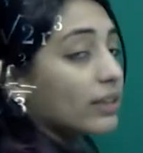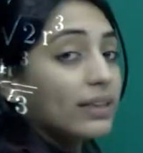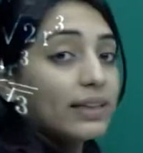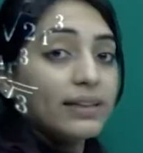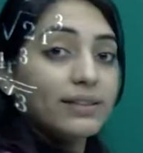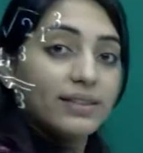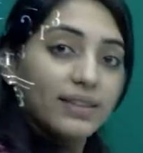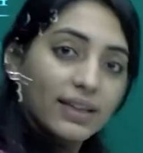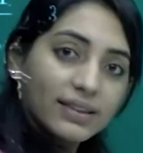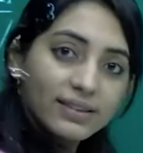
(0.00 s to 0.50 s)

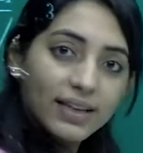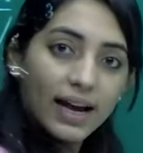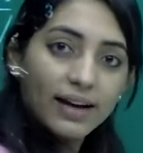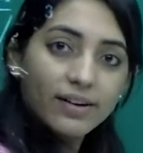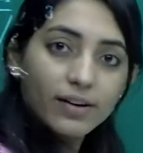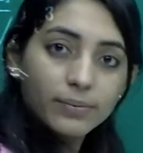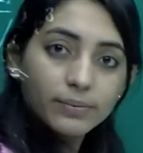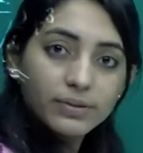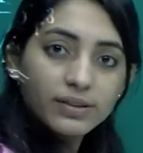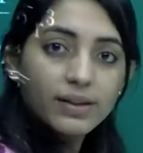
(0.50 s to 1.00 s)
these six
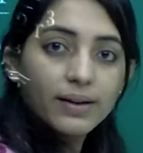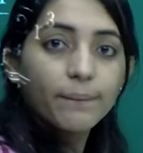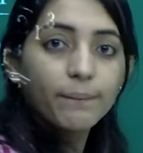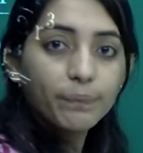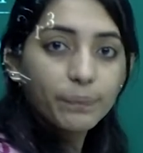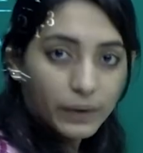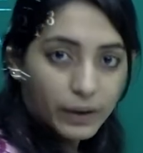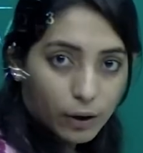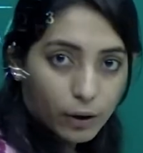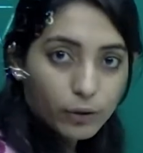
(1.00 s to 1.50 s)
atoms,
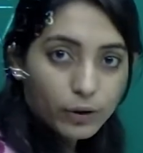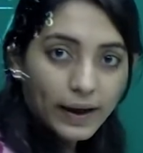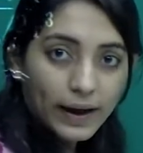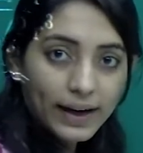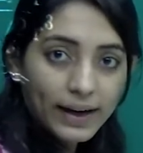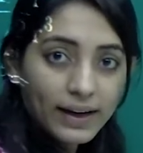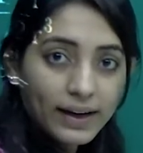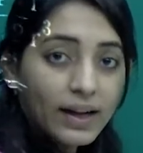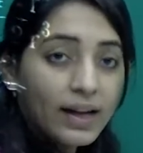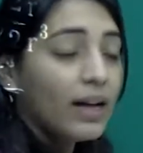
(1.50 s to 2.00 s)

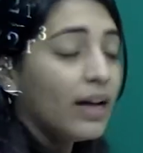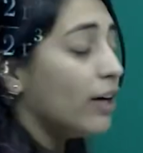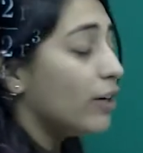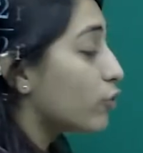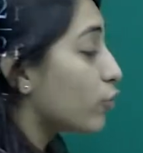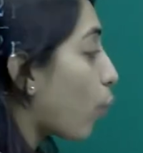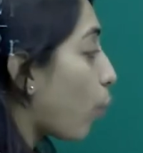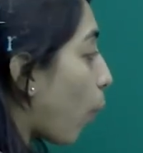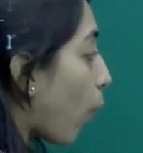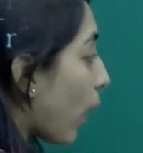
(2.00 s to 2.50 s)
okay?
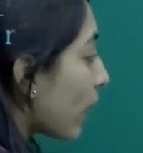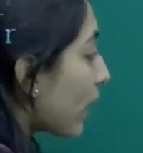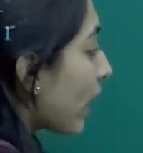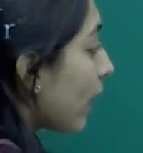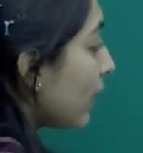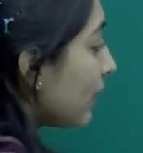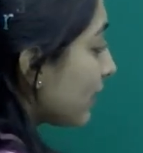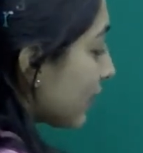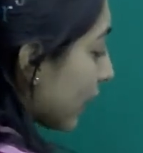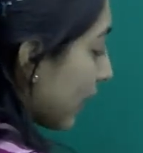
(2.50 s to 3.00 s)
So what
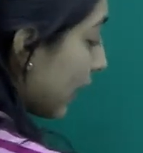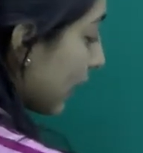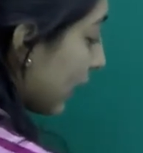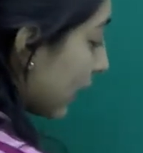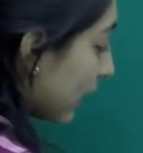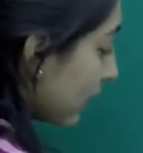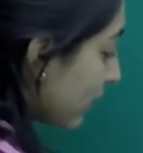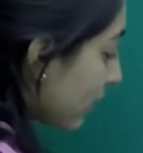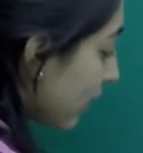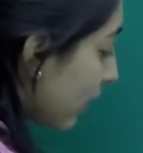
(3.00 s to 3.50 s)
I'll say
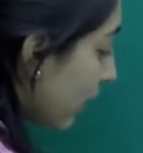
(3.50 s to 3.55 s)
is,